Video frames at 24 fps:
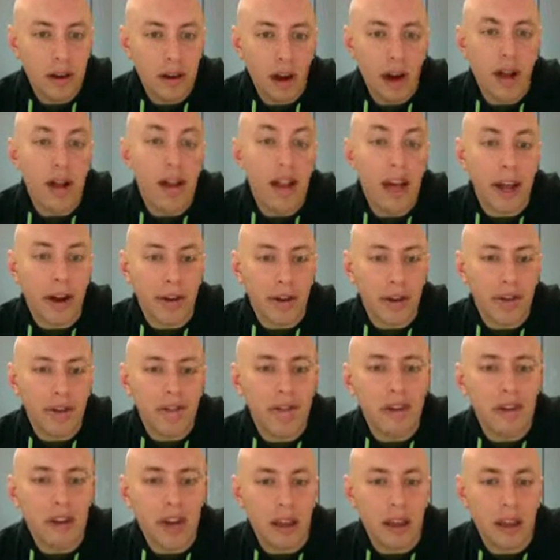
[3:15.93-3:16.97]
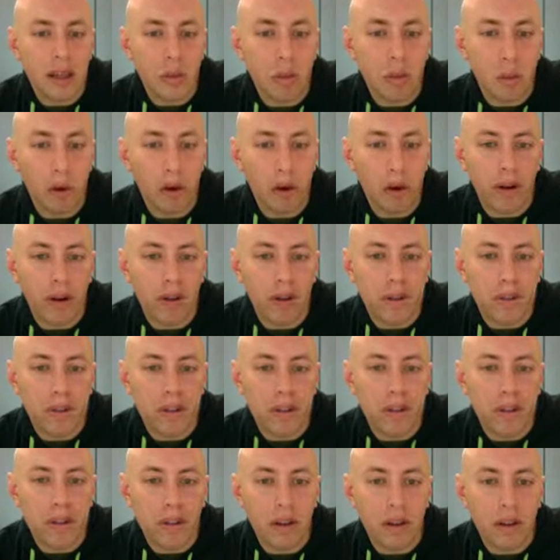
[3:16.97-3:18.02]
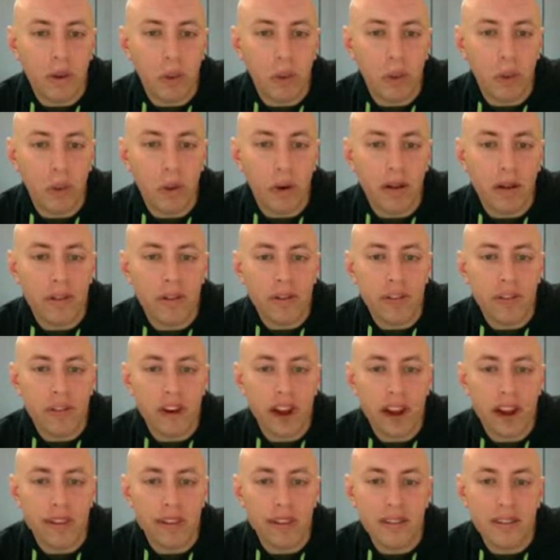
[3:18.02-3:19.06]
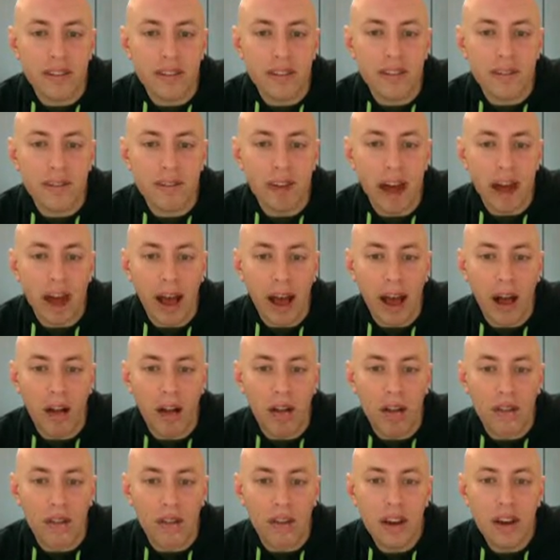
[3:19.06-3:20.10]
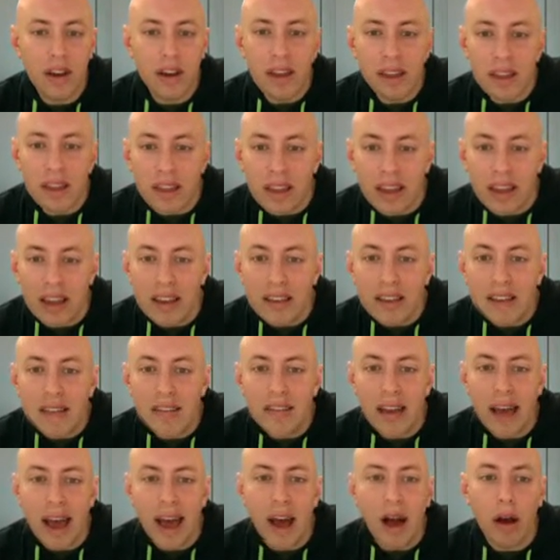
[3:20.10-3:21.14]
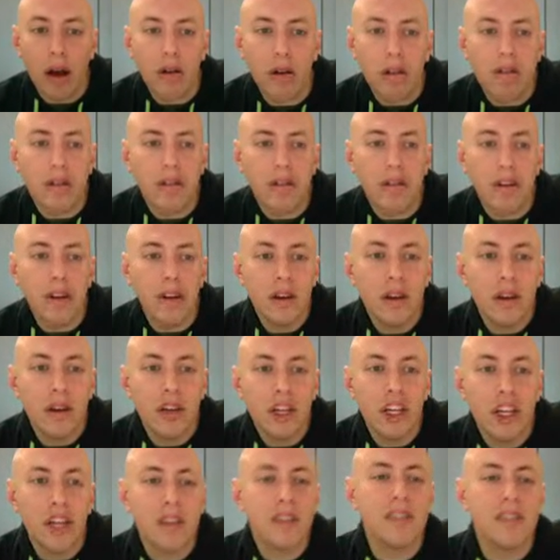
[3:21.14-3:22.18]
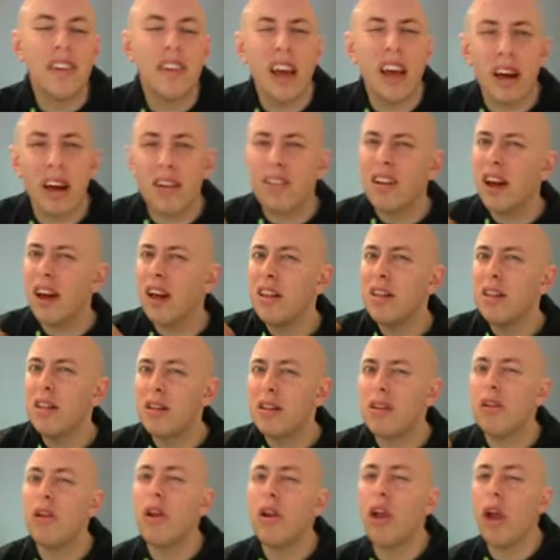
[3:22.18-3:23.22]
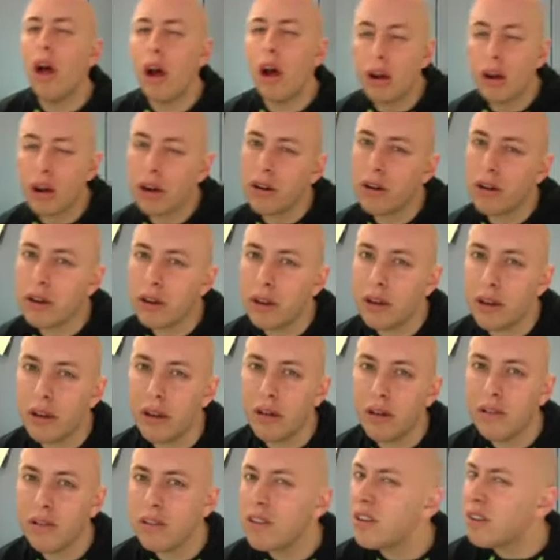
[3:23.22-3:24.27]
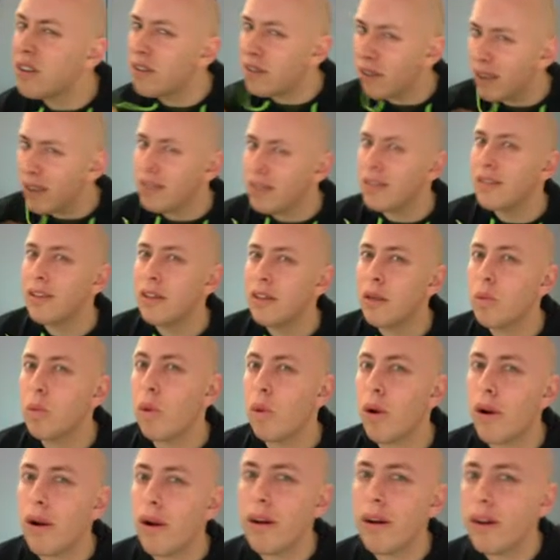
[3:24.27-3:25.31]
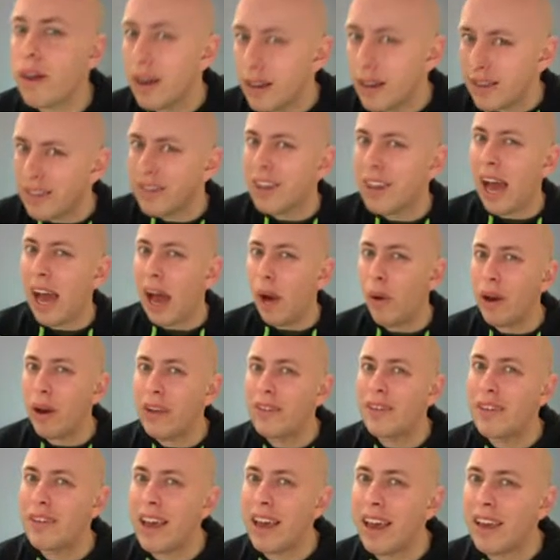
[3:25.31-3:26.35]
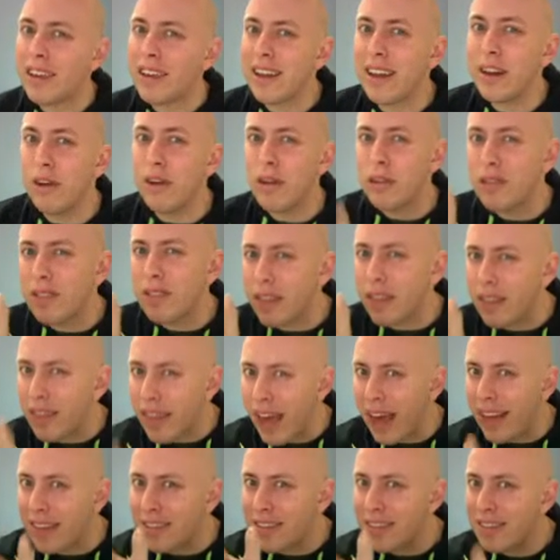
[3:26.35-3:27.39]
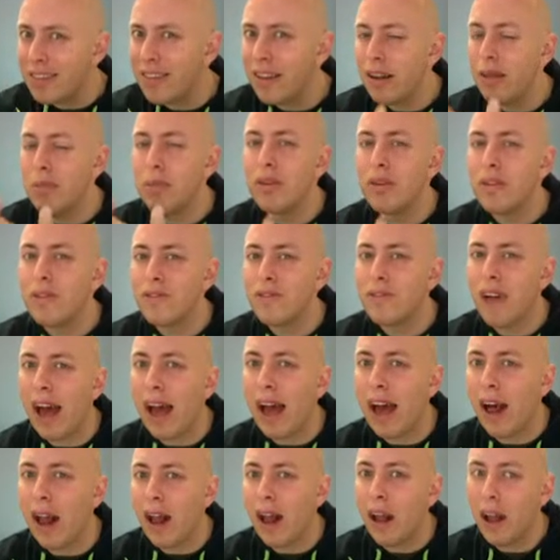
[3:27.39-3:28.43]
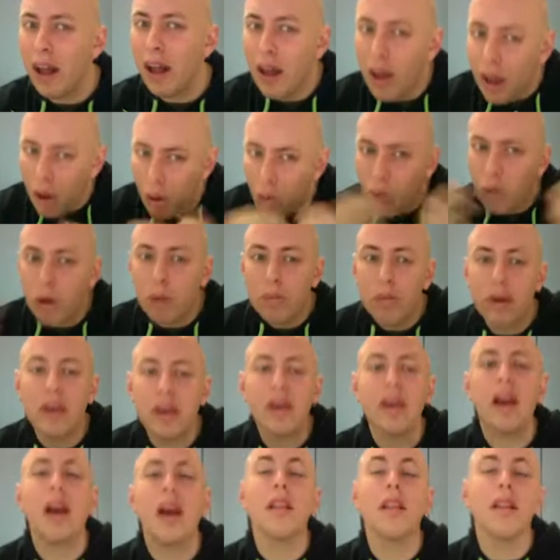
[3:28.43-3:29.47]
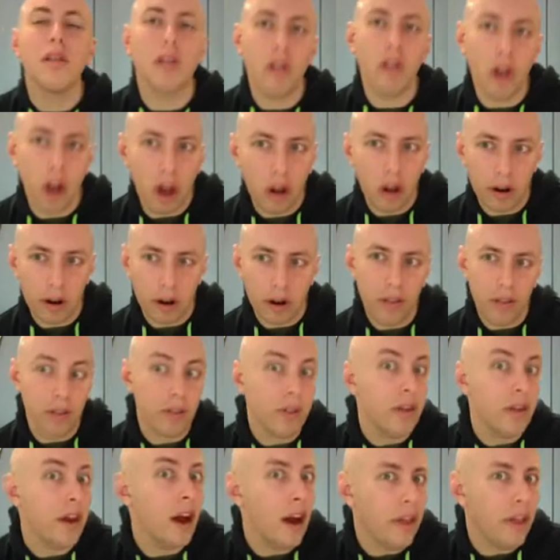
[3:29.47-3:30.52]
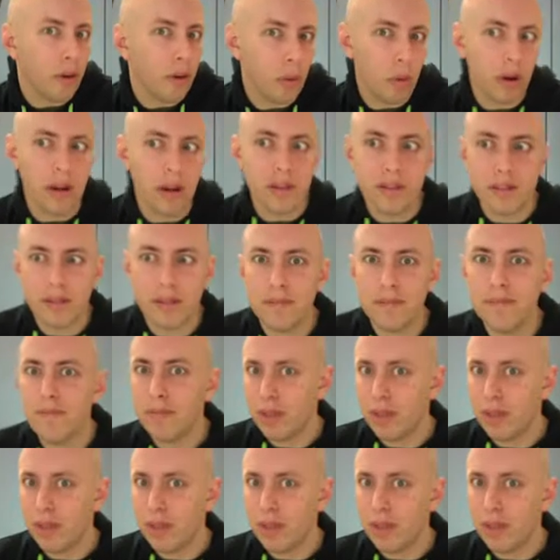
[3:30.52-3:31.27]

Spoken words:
letters in the words. These are the word stressed vowels. These sounds should sound a little longer to you. So just listen to the word, listen to how I say it, and notice that that syllable's vowel will be a little longer than the other ones.